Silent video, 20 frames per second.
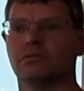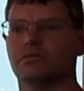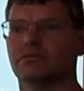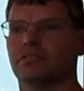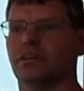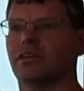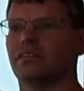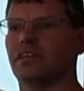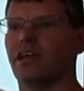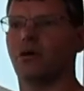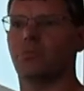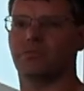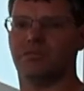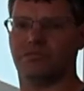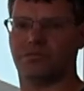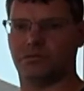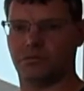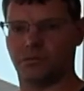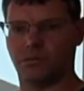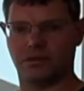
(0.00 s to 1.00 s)
So it helps
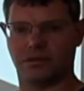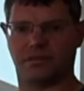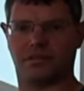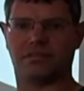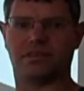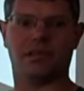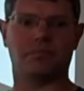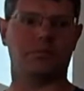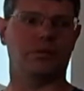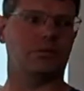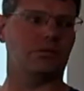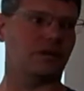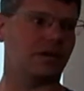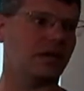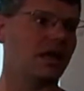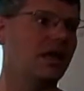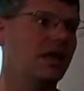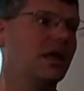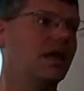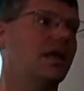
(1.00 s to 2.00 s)
if you're all in the same building.
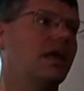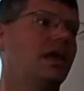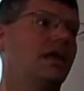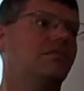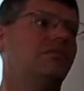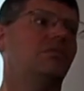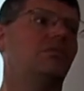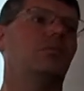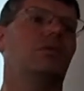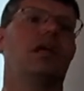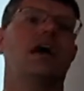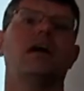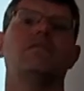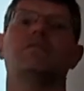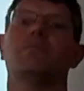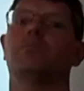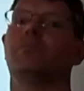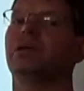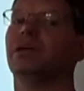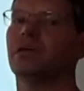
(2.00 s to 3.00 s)
If you want to
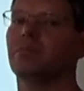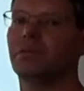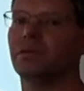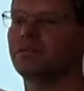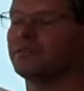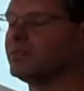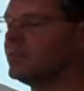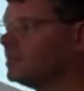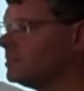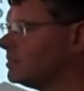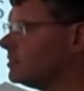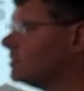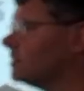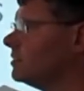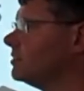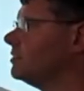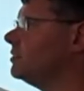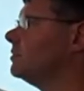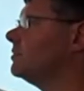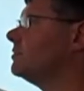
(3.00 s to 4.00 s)
have a bigger business
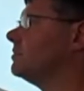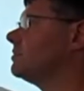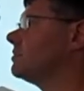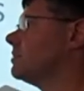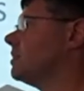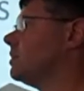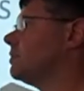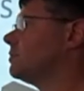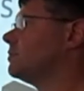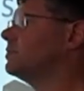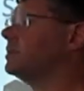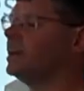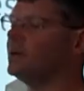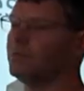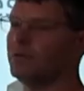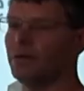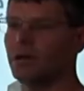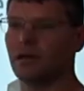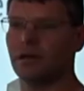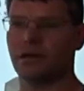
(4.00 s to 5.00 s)
that uses a local
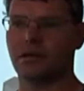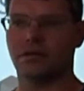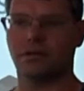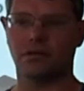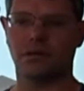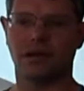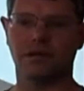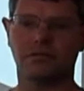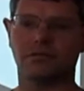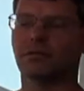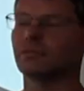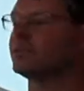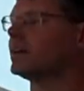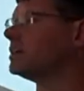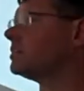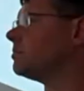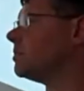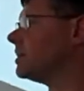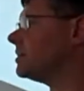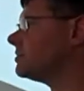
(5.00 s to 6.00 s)
network or a local
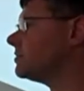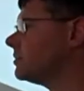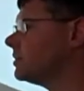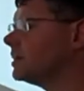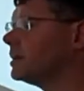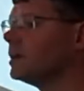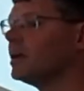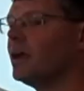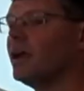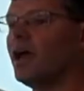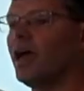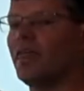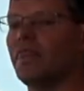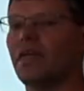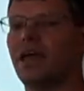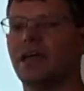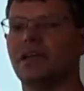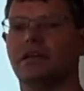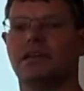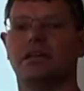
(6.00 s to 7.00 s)
database,
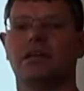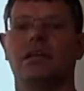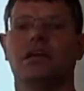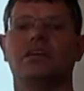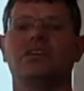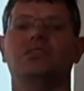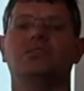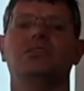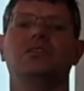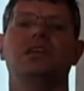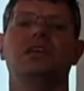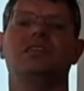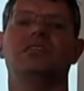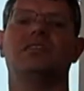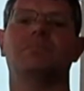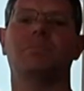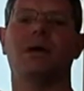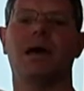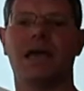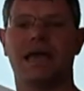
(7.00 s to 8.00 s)
then you need
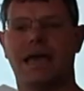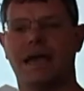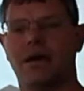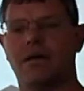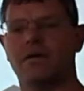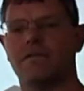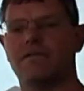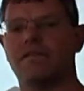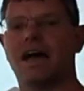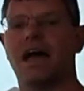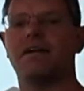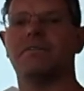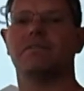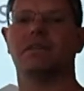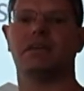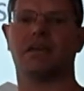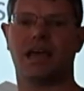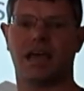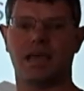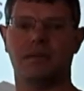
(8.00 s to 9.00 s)
to pay out for
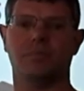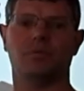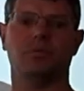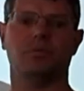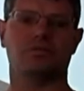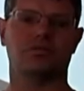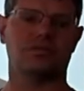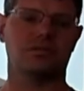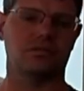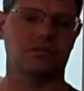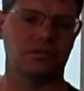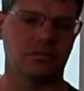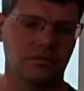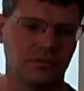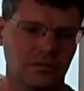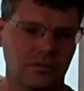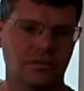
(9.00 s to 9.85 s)
having cables